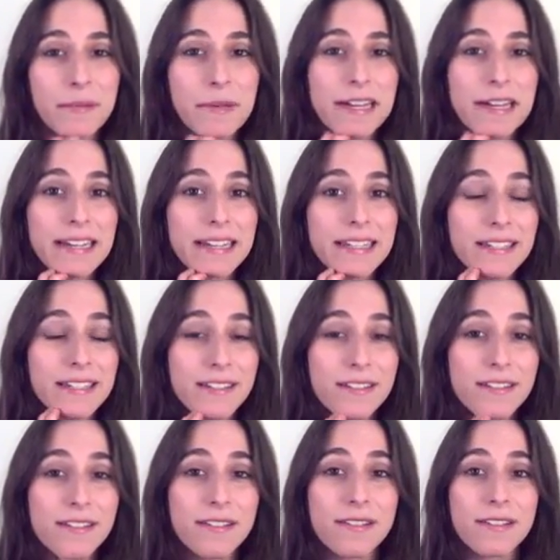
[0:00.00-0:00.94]
and
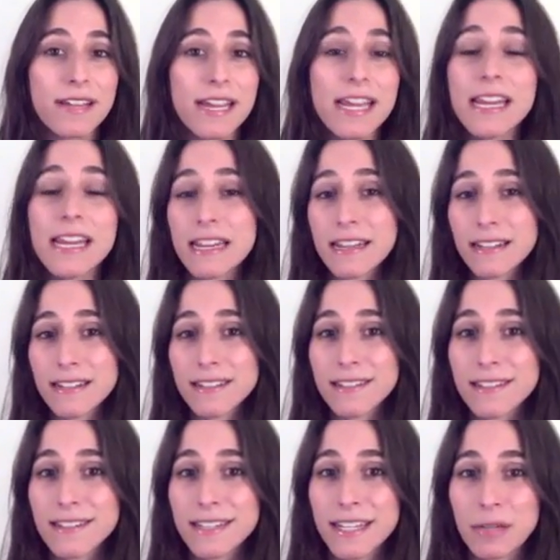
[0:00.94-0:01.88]

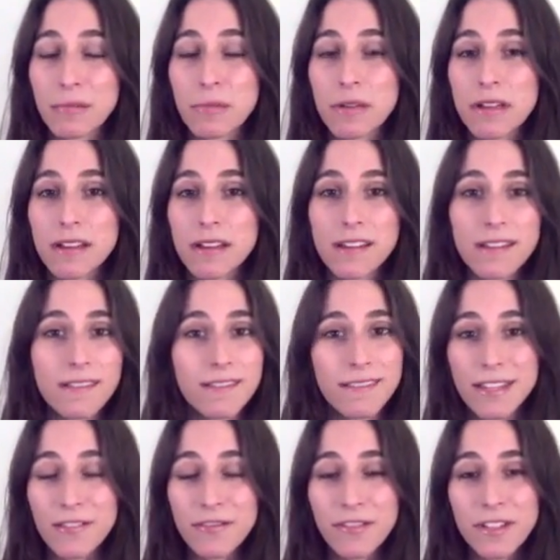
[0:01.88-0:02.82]
8 can be
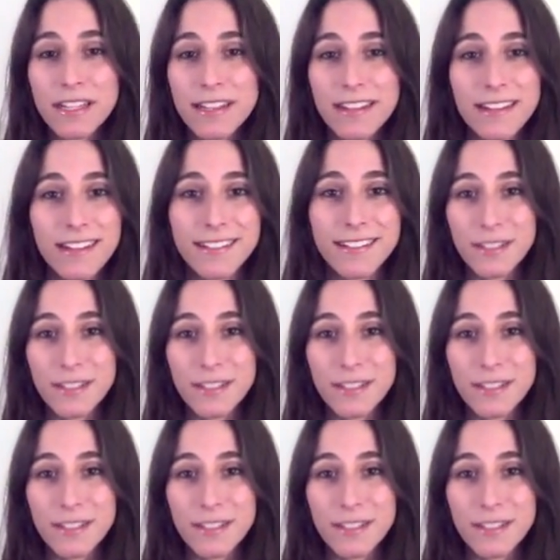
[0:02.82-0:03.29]
infinity.